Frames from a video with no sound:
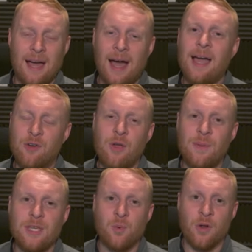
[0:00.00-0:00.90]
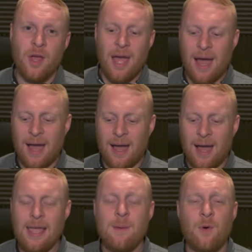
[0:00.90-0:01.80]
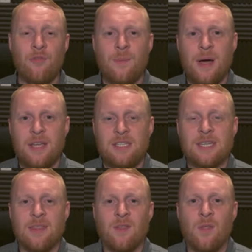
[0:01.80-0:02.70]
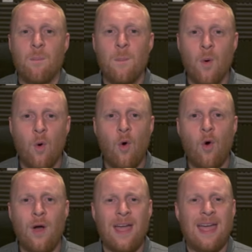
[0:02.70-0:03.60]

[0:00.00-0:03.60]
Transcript: I agree with this one. I am of the mindset that the more